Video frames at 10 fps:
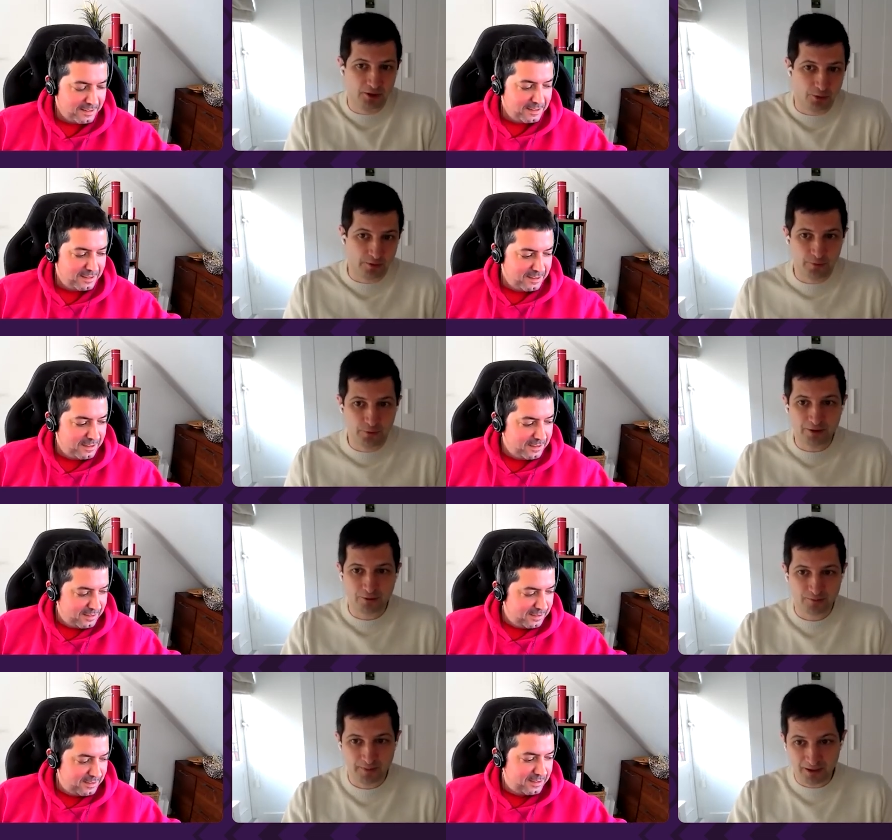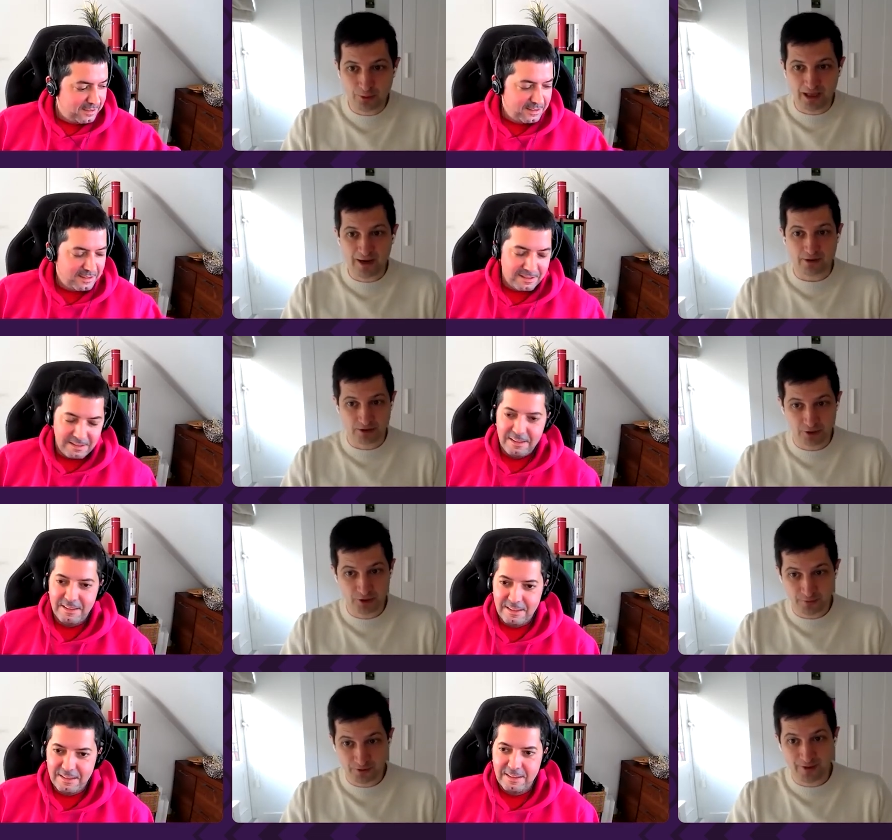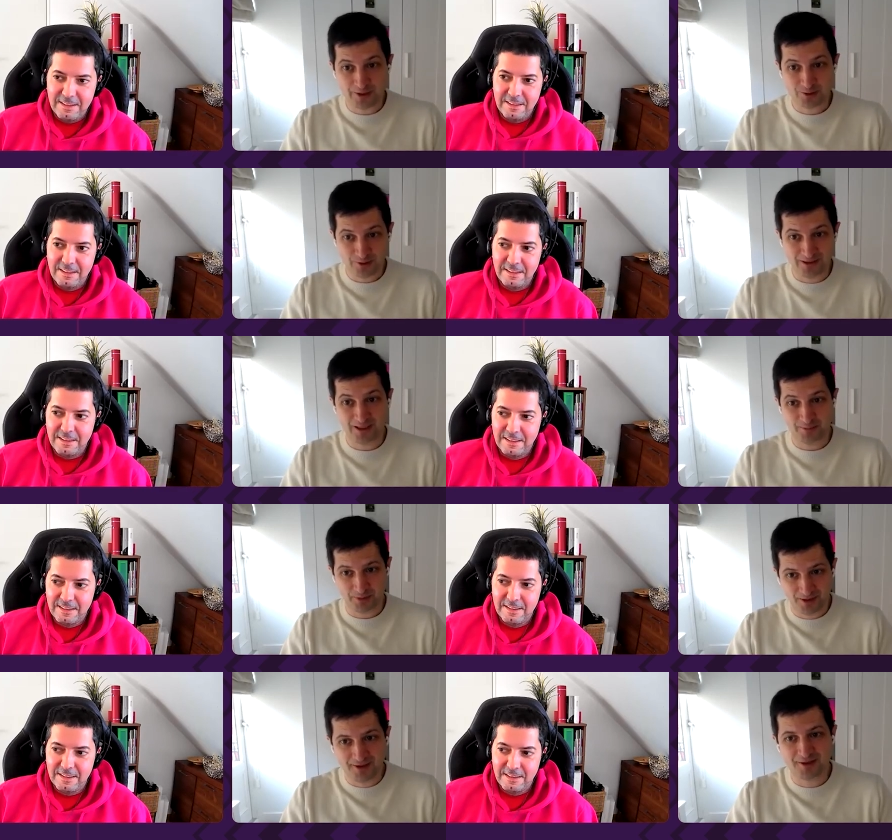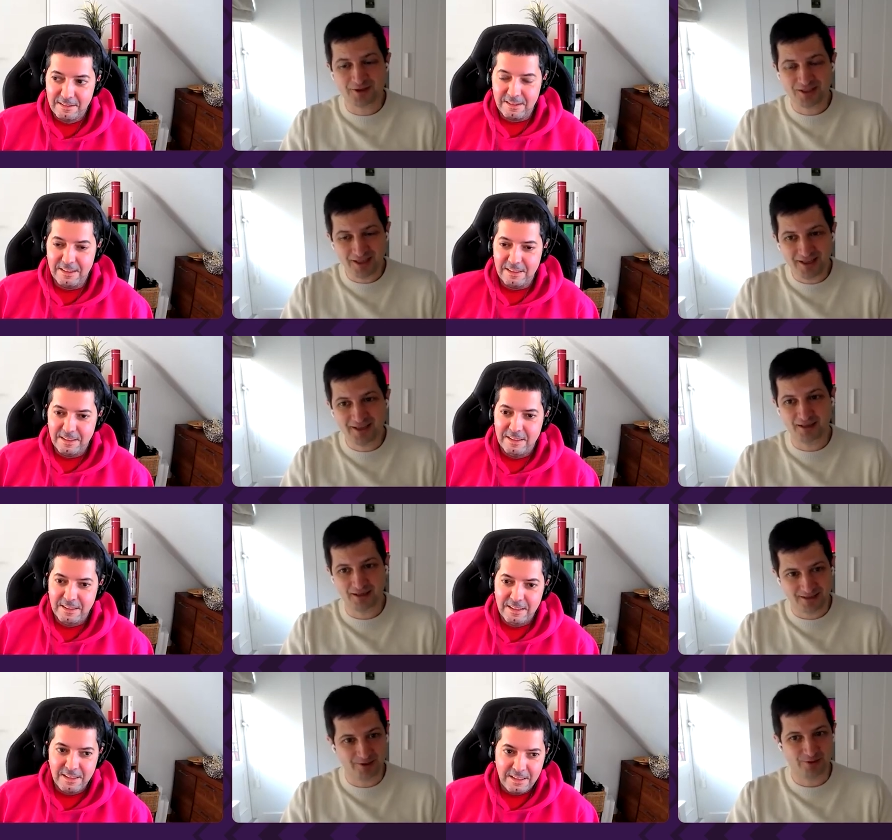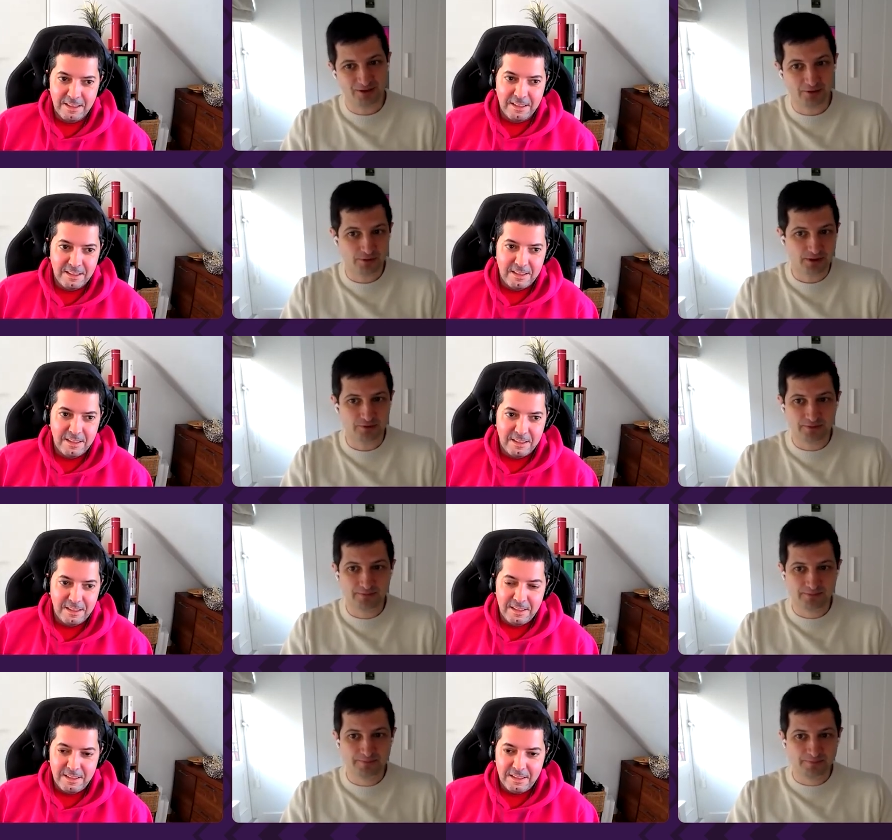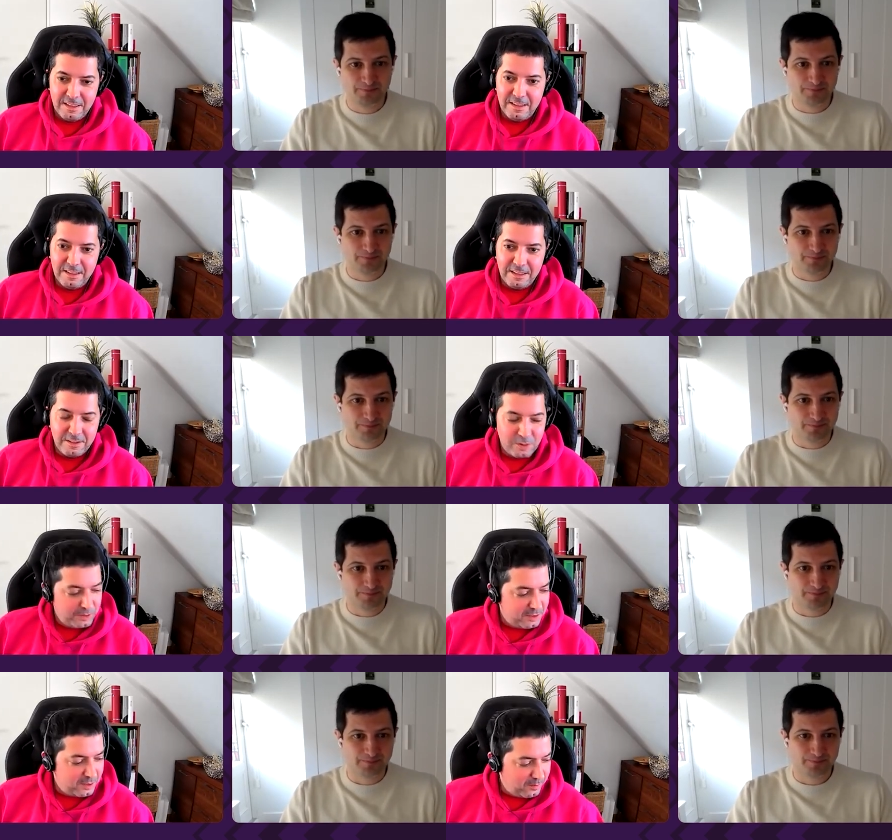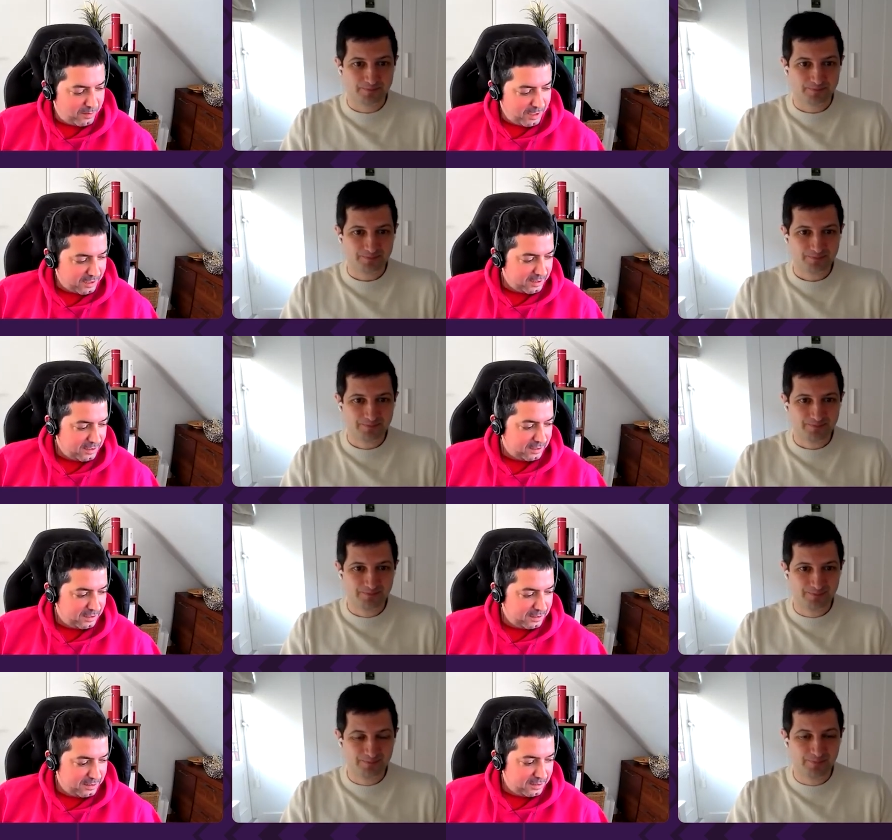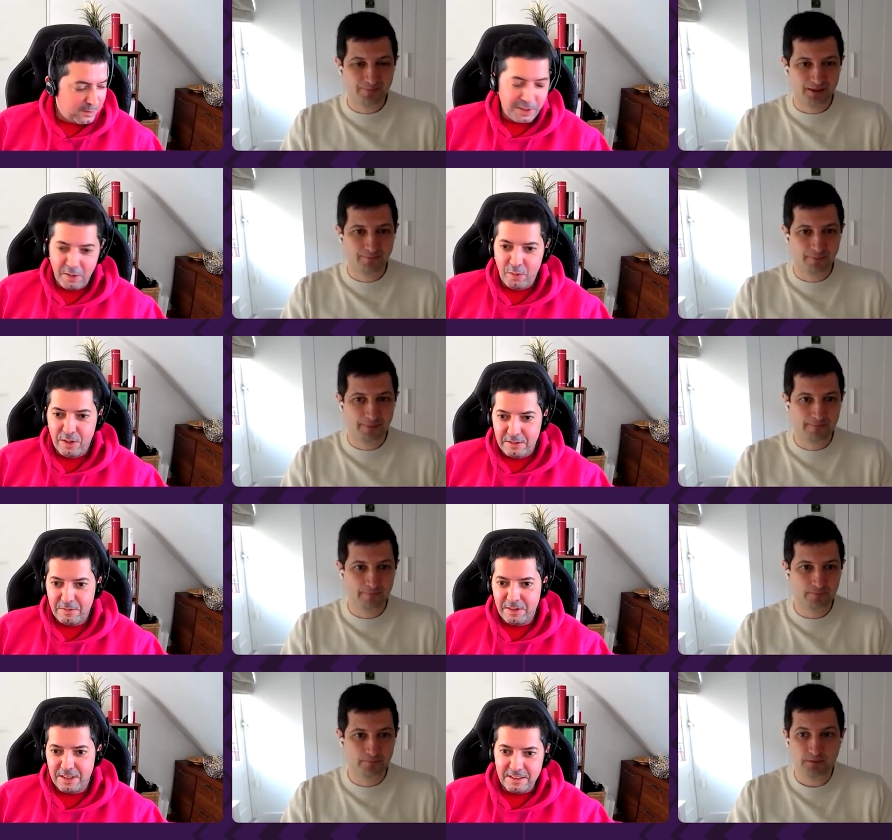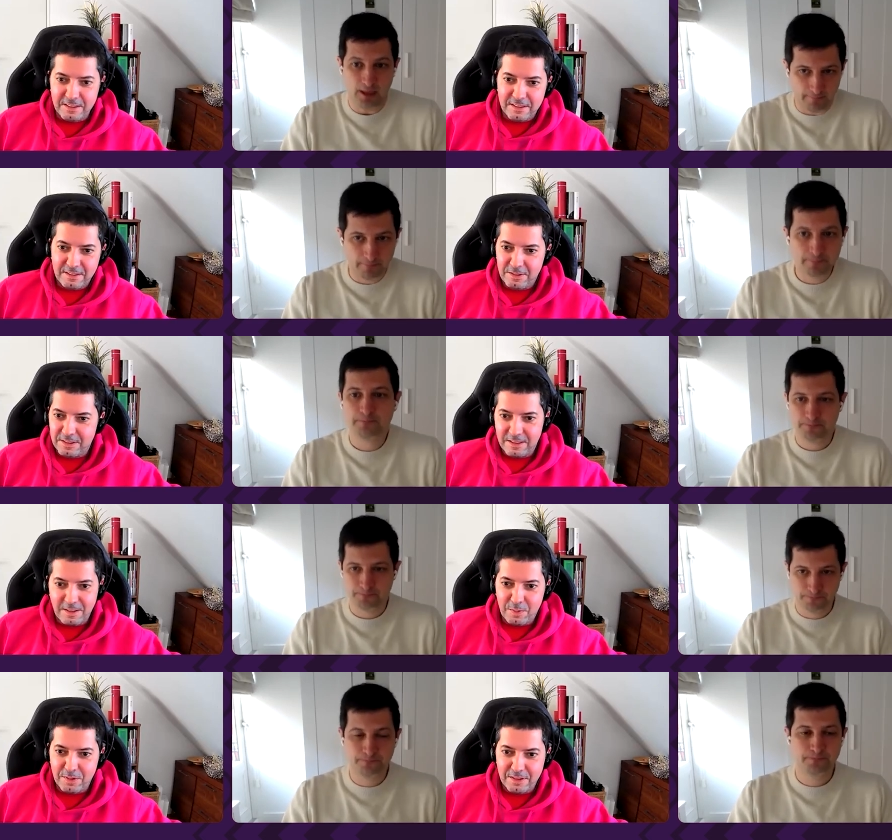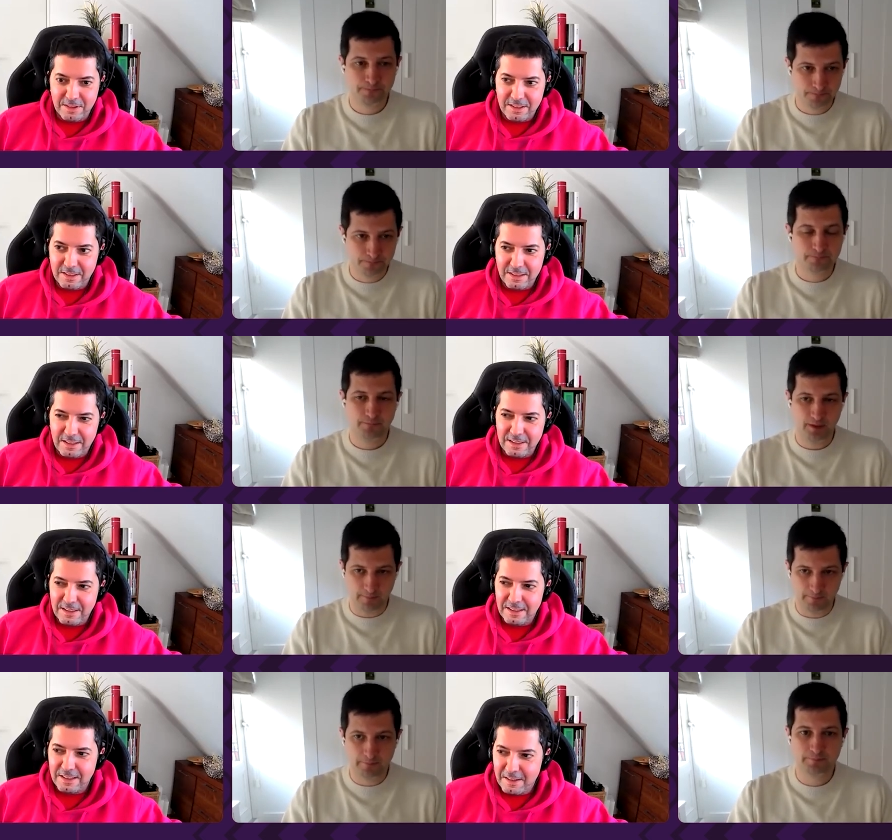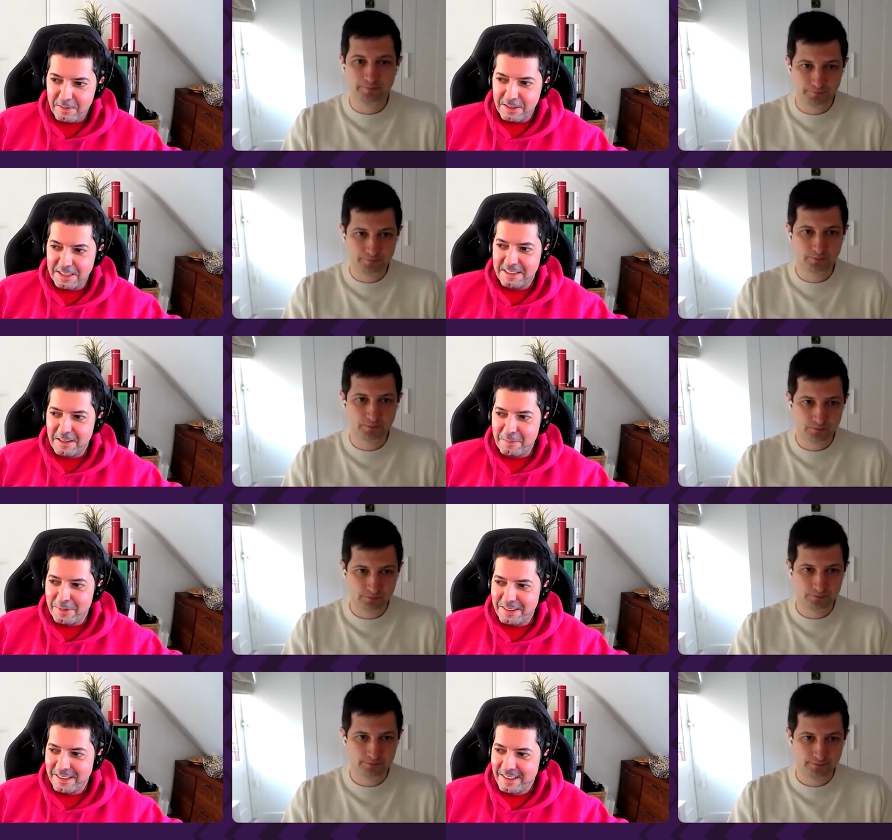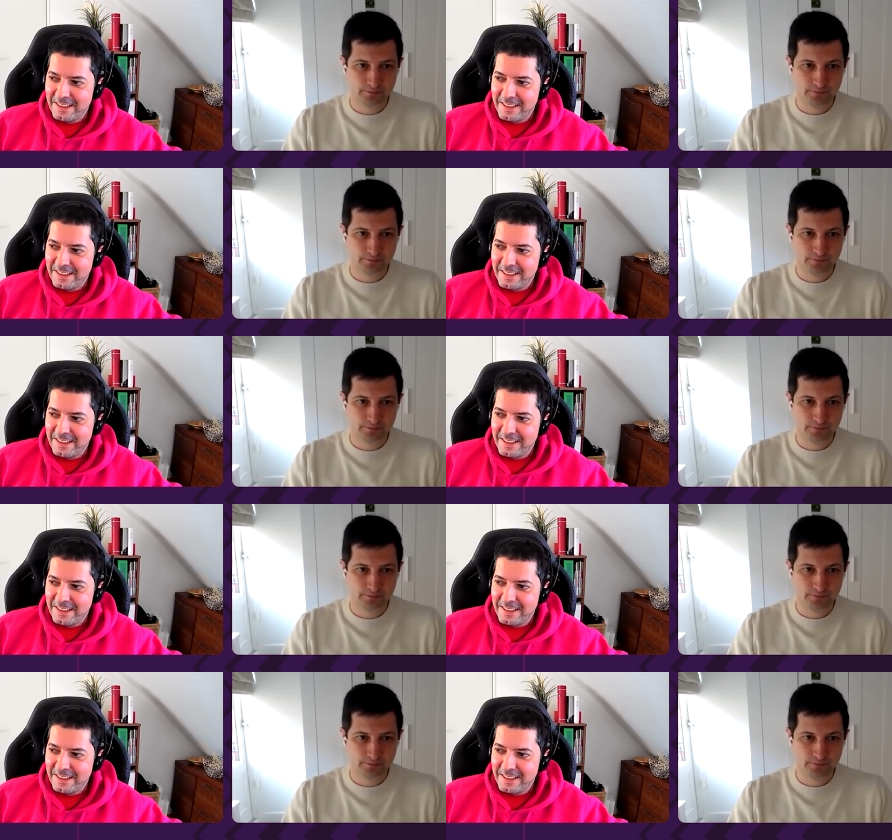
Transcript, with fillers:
Speaker 1: in order for you not to spend three hours searching for the restaurant in that particular right. city and etc etc etc
Speaker 2: and to resolve like uh, disambiguate things yeah. for example uh, I, yeah. I, have an example